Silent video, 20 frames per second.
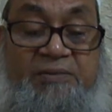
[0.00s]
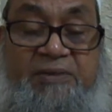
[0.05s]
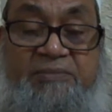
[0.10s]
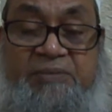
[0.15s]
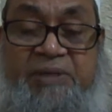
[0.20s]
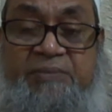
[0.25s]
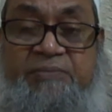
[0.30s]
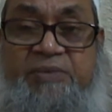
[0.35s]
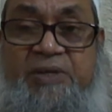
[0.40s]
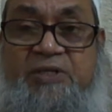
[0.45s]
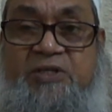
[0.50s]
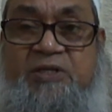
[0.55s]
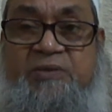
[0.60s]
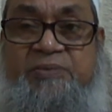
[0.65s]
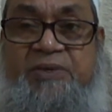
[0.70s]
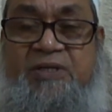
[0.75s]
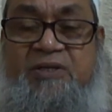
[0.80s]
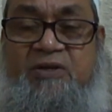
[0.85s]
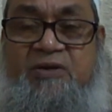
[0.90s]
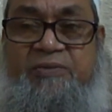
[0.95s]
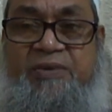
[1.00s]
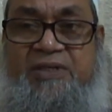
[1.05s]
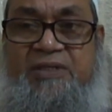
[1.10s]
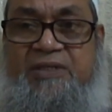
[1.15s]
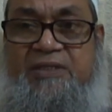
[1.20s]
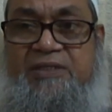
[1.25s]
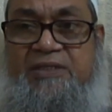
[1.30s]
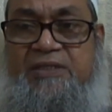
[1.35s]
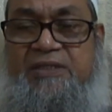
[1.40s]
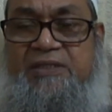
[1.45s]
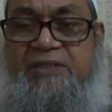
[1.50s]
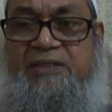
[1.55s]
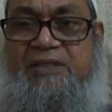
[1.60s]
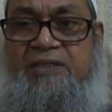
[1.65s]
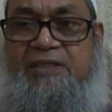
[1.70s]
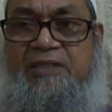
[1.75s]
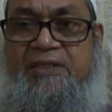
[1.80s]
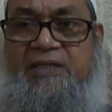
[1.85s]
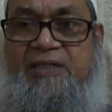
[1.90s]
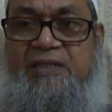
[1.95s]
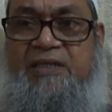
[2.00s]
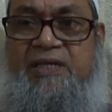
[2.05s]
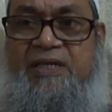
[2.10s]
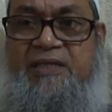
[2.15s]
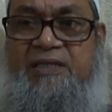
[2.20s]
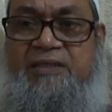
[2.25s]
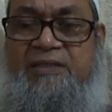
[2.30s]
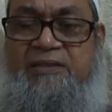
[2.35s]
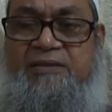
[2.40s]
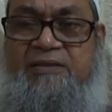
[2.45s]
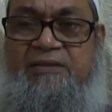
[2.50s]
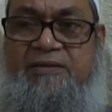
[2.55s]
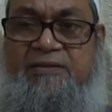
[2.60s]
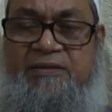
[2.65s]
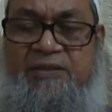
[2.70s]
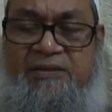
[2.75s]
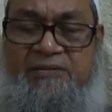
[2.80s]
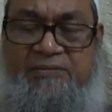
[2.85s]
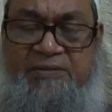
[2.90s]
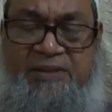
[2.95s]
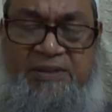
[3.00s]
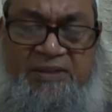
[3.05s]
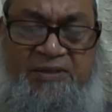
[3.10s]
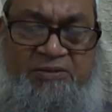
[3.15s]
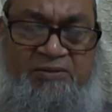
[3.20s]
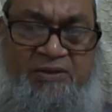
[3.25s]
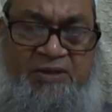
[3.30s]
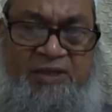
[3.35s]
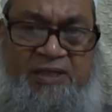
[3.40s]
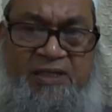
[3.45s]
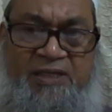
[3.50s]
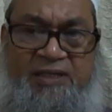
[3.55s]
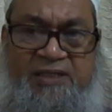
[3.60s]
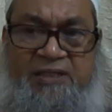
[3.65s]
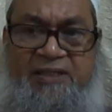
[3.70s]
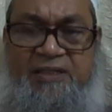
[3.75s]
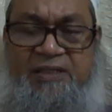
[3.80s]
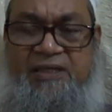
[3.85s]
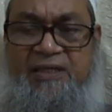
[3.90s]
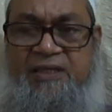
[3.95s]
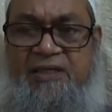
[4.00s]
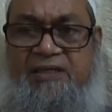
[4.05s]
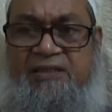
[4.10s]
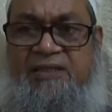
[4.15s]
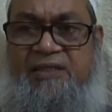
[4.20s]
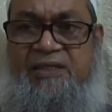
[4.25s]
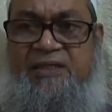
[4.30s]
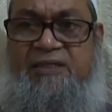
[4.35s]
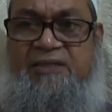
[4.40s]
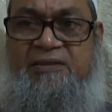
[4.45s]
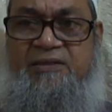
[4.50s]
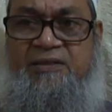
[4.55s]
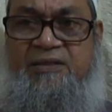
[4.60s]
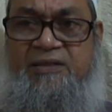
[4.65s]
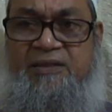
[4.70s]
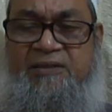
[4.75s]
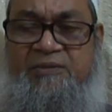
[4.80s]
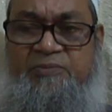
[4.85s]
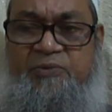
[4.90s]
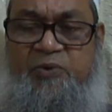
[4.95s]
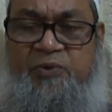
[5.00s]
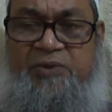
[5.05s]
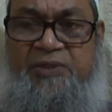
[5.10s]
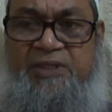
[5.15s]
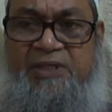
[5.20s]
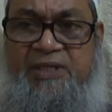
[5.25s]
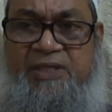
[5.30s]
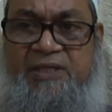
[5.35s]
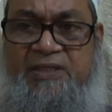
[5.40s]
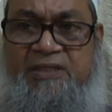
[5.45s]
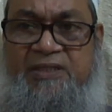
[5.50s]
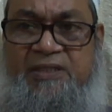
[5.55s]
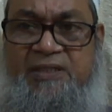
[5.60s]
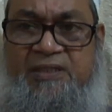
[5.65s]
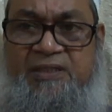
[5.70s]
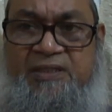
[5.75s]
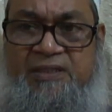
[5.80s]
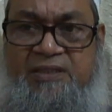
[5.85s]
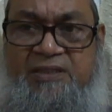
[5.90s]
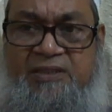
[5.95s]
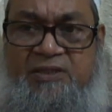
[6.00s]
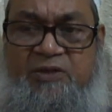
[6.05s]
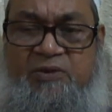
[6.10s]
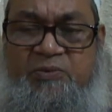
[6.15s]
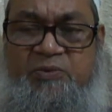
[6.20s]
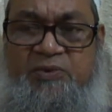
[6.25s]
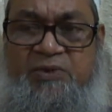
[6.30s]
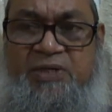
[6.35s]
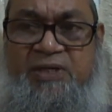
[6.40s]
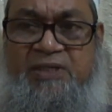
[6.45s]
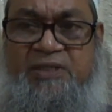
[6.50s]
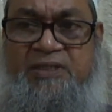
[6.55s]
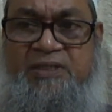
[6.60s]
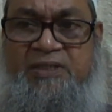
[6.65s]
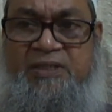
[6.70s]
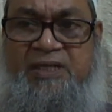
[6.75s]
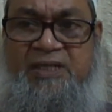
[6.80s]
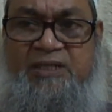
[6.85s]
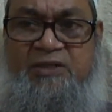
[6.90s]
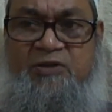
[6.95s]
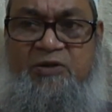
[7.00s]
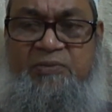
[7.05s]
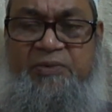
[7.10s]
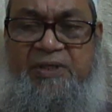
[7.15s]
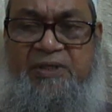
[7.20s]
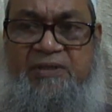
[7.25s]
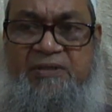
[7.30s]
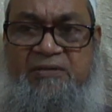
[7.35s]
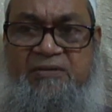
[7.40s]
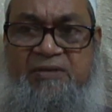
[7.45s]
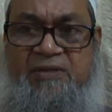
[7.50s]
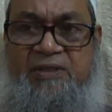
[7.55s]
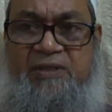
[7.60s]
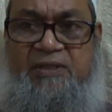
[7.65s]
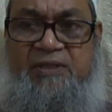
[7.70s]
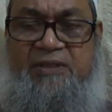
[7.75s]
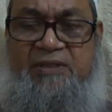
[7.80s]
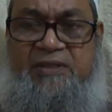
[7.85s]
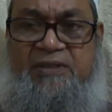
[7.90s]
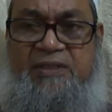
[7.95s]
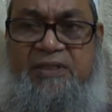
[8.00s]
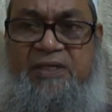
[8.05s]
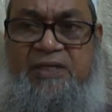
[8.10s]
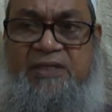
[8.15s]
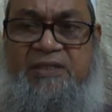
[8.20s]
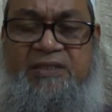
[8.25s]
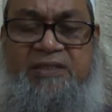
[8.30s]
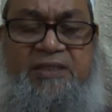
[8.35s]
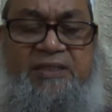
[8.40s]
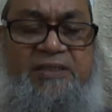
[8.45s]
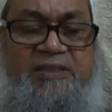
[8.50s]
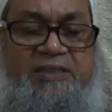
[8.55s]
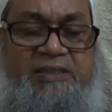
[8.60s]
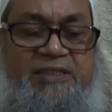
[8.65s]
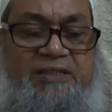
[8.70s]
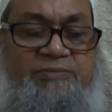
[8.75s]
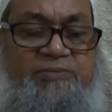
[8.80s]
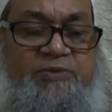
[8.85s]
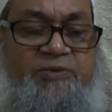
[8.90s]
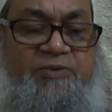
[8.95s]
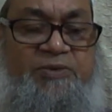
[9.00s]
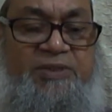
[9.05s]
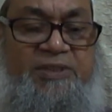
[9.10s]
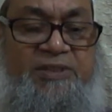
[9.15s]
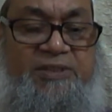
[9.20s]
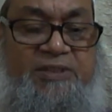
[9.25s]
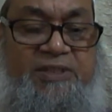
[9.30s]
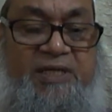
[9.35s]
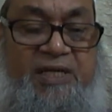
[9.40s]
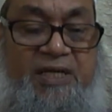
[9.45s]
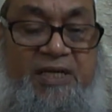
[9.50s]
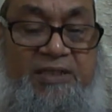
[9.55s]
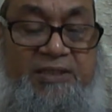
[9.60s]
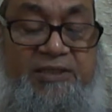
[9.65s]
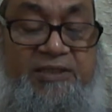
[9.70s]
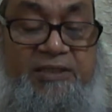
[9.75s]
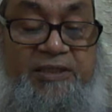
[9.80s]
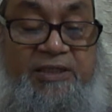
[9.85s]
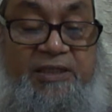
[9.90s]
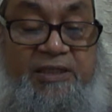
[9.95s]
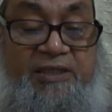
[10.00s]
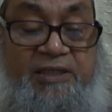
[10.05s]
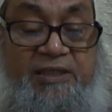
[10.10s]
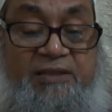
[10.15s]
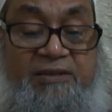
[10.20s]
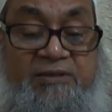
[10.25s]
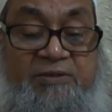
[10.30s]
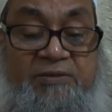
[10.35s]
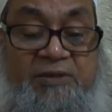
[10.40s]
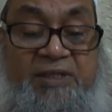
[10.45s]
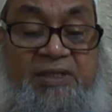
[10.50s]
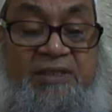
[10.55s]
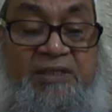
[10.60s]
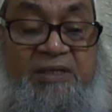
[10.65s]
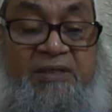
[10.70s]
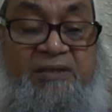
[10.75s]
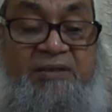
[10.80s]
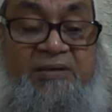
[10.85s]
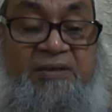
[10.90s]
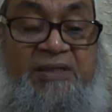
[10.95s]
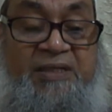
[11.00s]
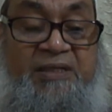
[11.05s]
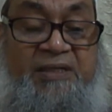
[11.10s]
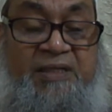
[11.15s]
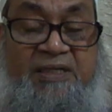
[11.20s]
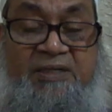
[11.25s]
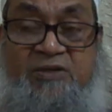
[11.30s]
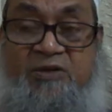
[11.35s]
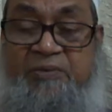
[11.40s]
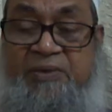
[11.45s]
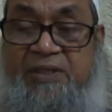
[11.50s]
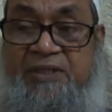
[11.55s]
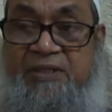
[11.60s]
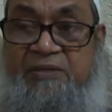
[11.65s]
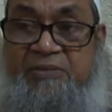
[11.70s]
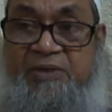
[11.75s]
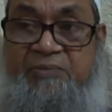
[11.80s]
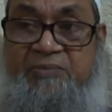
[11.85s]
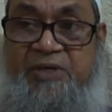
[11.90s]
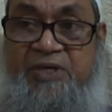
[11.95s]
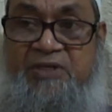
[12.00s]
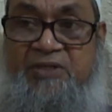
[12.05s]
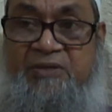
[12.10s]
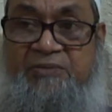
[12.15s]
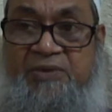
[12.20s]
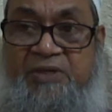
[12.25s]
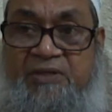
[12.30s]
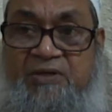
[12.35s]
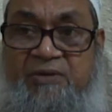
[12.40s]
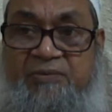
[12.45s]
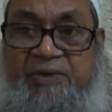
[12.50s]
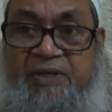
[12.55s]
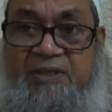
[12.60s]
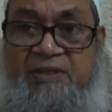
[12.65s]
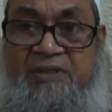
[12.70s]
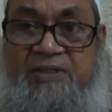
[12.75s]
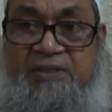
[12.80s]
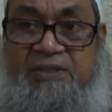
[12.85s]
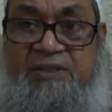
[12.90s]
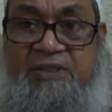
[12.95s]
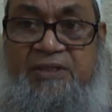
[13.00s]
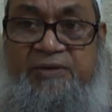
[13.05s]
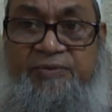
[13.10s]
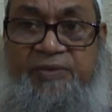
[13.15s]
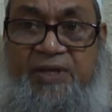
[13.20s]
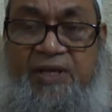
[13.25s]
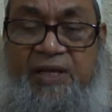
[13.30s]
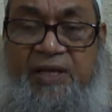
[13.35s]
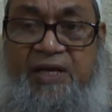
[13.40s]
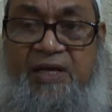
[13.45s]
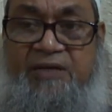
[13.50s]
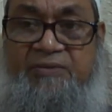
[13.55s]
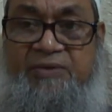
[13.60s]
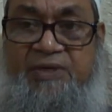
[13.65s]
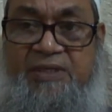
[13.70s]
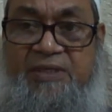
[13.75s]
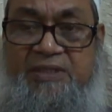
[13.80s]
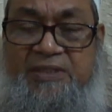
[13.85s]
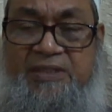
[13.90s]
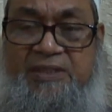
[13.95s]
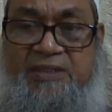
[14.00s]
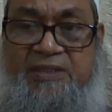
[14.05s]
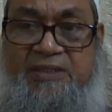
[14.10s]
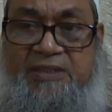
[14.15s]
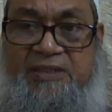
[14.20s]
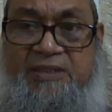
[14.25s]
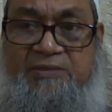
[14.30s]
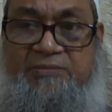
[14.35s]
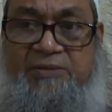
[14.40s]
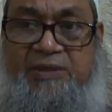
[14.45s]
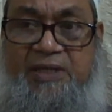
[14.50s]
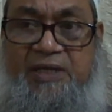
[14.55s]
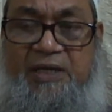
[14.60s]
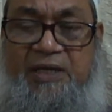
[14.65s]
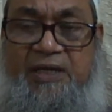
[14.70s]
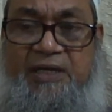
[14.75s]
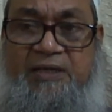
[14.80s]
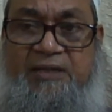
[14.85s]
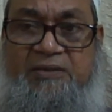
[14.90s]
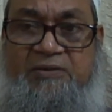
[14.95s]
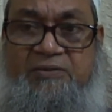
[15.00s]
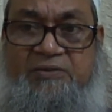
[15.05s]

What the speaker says: Members of Enterobacteriaceae like E. coli, and then Proteus, Pseudomonas, Enterobacter, they are sensitive to these drugs. So members of Enterobacteriaceae are very sensitive to